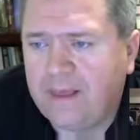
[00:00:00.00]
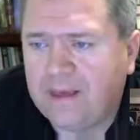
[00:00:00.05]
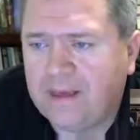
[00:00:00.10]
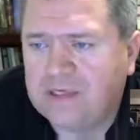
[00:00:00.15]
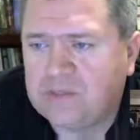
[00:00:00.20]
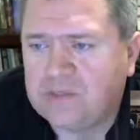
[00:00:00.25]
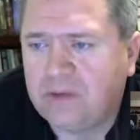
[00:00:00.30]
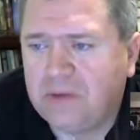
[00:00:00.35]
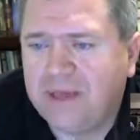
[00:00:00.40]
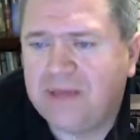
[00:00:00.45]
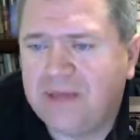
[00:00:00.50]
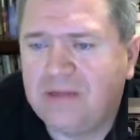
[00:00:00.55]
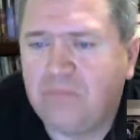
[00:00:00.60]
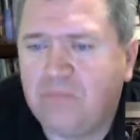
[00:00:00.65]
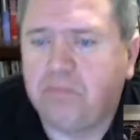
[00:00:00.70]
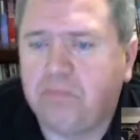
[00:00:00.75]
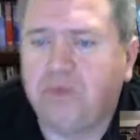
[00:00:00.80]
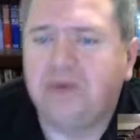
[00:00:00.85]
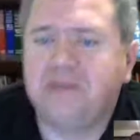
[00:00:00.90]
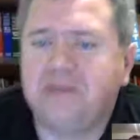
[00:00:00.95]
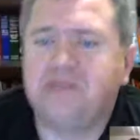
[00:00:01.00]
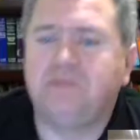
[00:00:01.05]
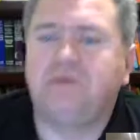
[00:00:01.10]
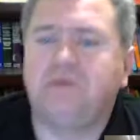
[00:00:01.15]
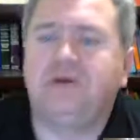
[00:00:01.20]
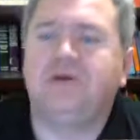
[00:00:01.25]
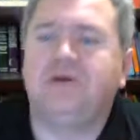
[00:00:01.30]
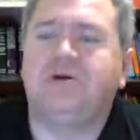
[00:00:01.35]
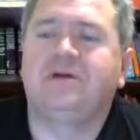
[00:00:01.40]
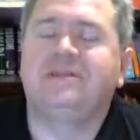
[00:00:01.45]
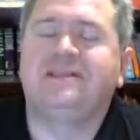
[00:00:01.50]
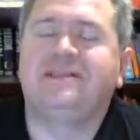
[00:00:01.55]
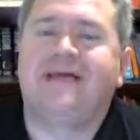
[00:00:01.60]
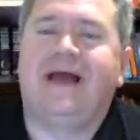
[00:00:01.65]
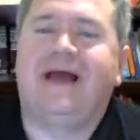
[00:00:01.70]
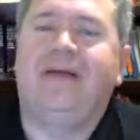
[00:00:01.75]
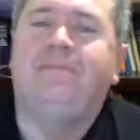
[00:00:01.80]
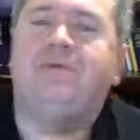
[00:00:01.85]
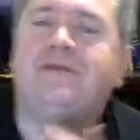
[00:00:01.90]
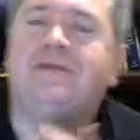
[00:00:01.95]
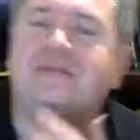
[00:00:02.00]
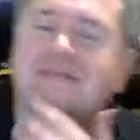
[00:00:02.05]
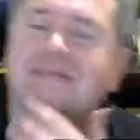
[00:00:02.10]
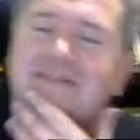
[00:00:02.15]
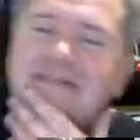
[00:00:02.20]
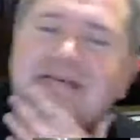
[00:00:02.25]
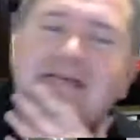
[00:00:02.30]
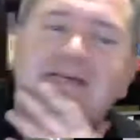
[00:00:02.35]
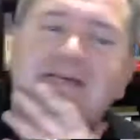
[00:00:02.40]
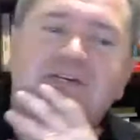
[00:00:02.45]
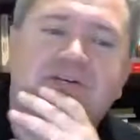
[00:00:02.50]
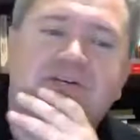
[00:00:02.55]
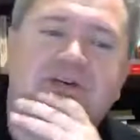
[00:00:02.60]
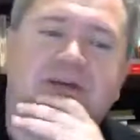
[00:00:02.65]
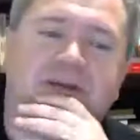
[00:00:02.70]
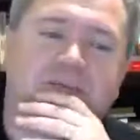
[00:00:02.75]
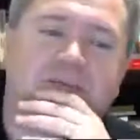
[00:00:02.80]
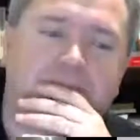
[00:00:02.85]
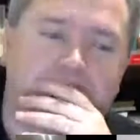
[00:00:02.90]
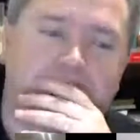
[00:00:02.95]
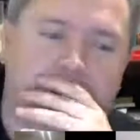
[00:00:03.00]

explain the principle your example is teaching.